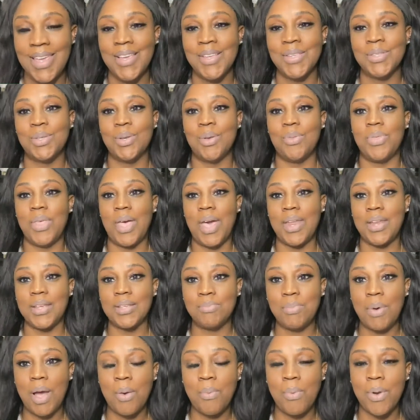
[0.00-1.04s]
So that is
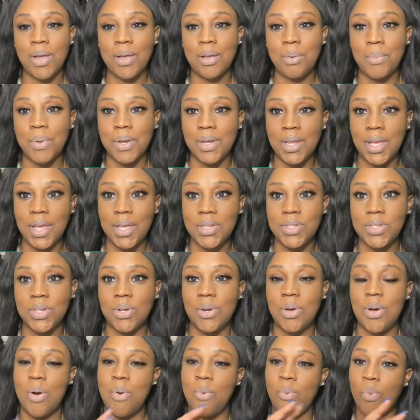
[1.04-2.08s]
my recommendation
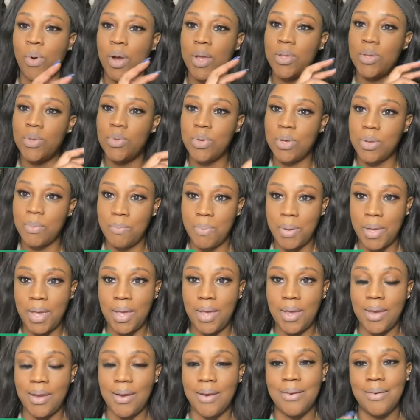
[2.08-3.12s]
on what you can
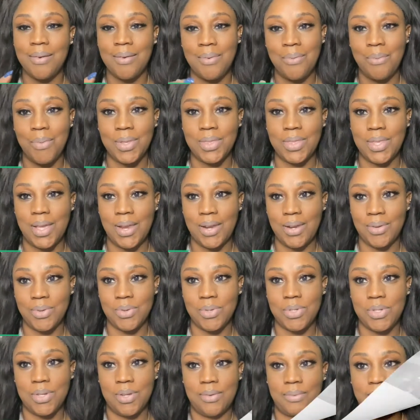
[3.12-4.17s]
pair with that lotion.